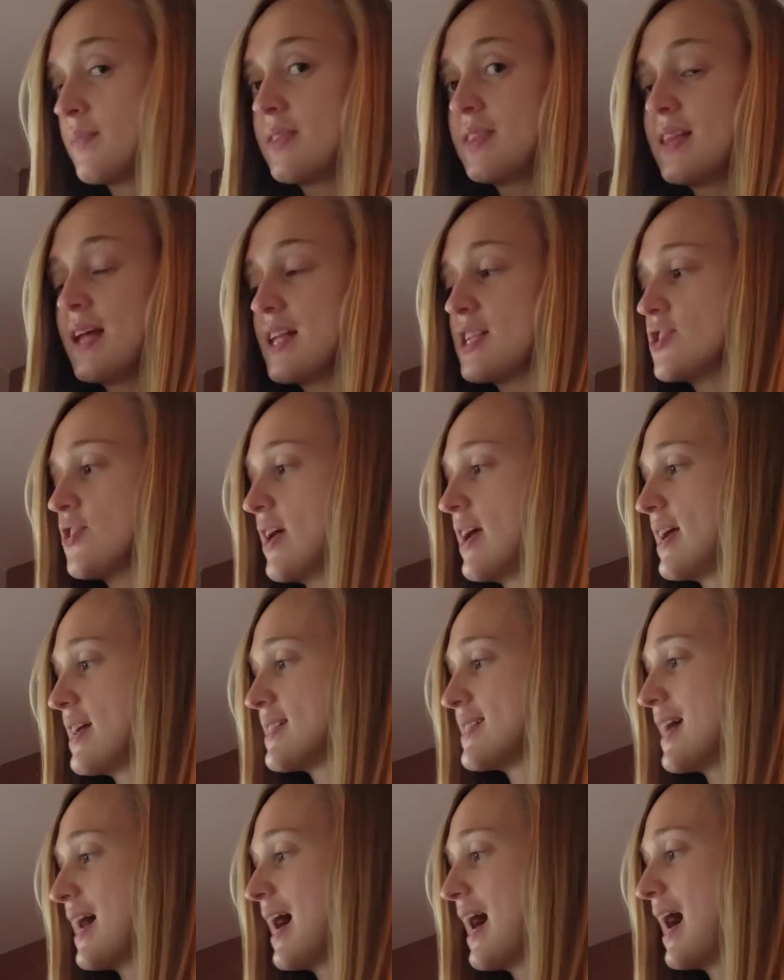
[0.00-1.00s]
That's right, it's
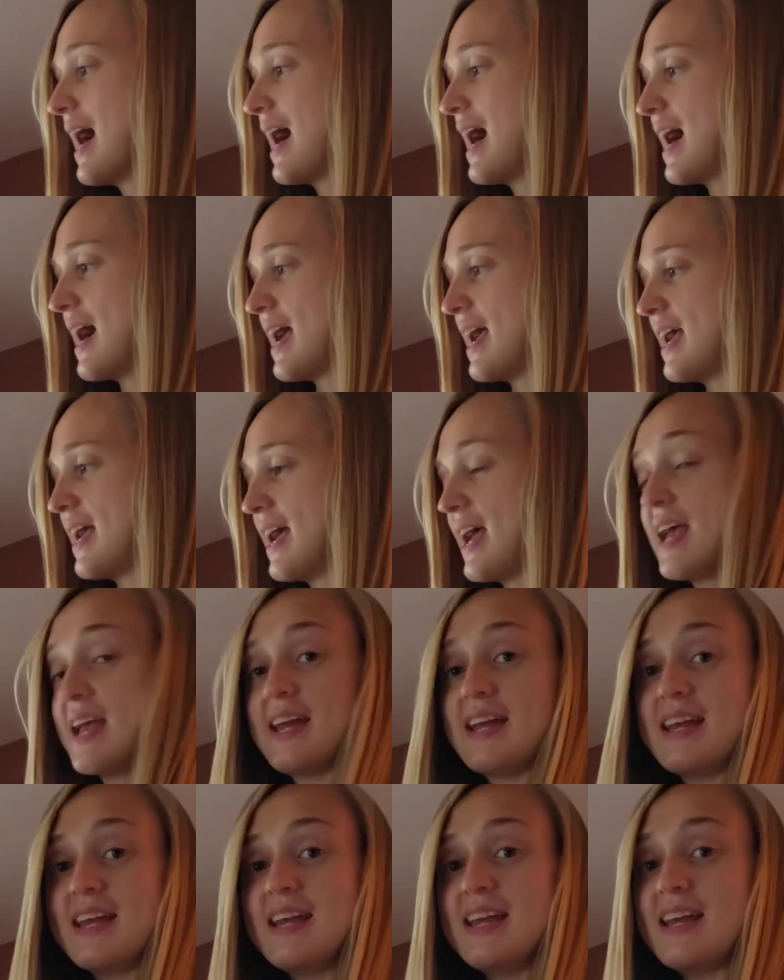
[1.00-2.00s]
I,
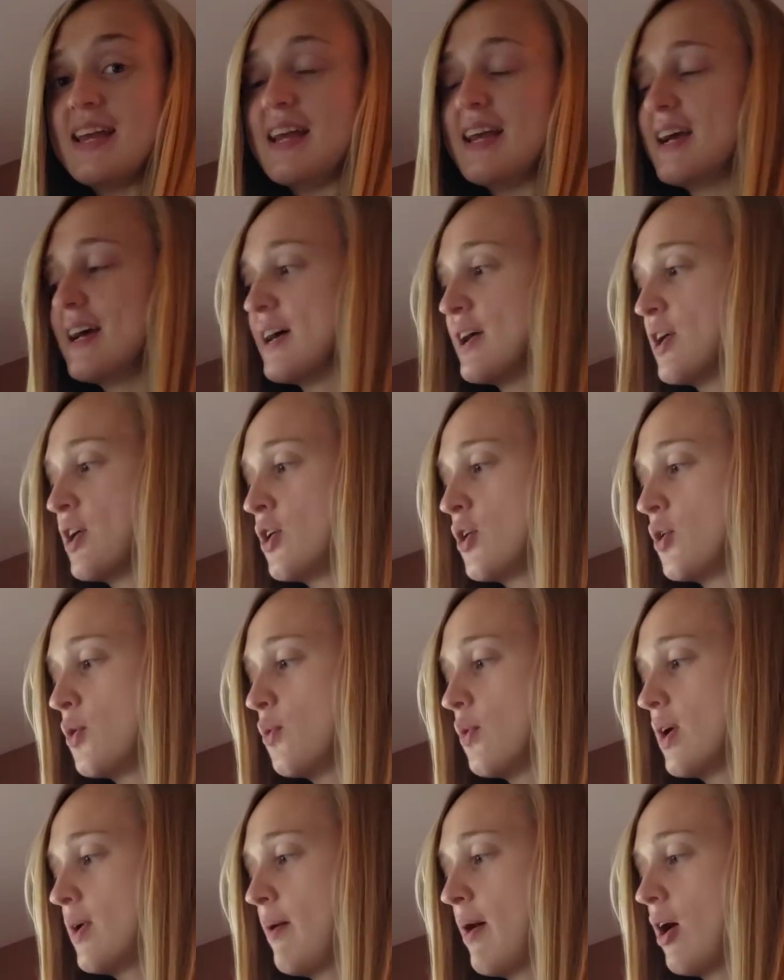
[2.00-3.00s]
A-E.
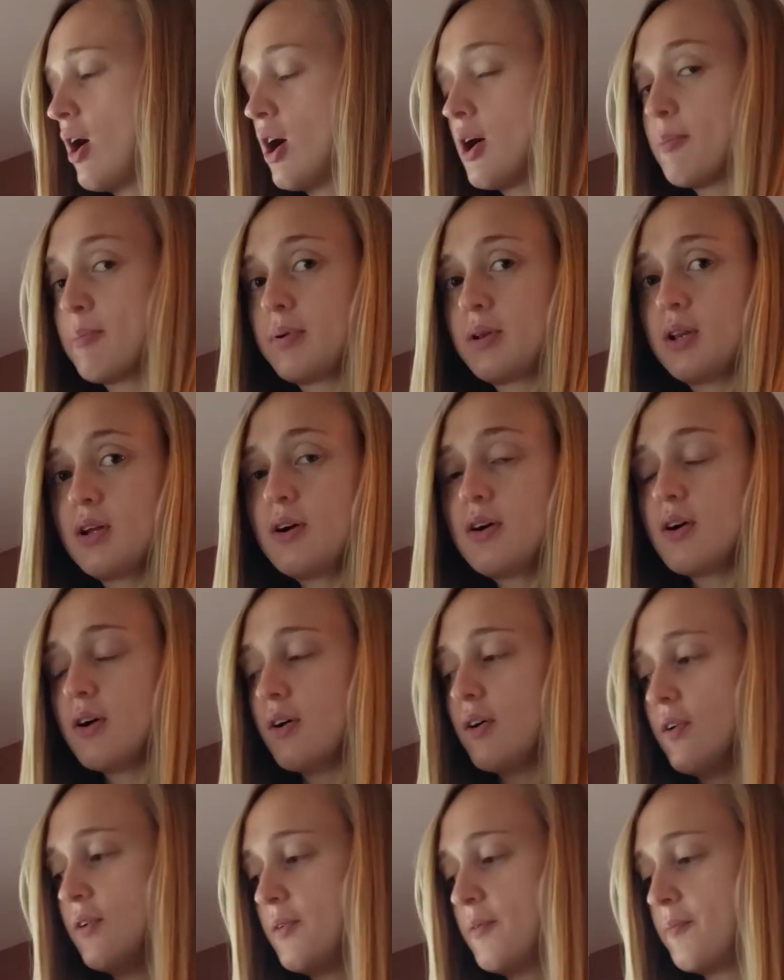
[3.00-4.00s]
What about our
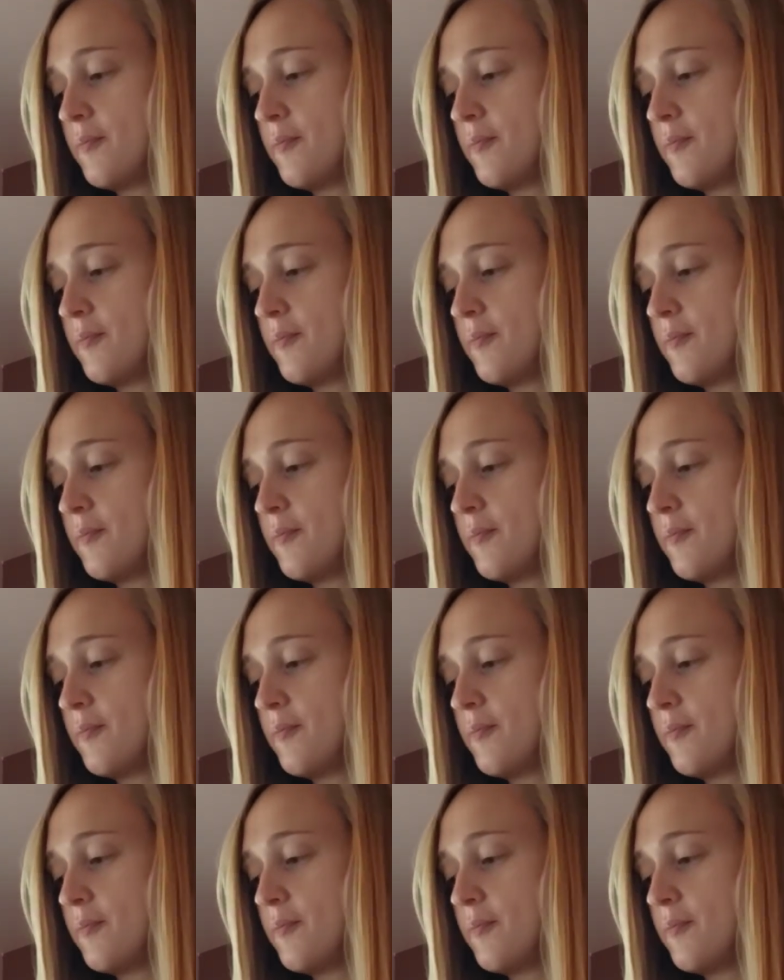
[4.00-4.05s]
plural?